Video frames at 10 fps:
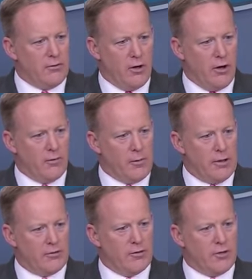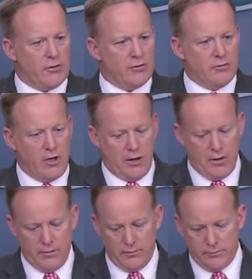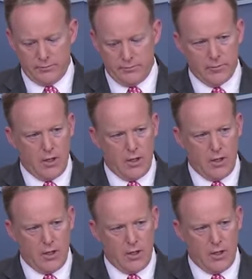that's in all of our best interests, Jonathan? Oh,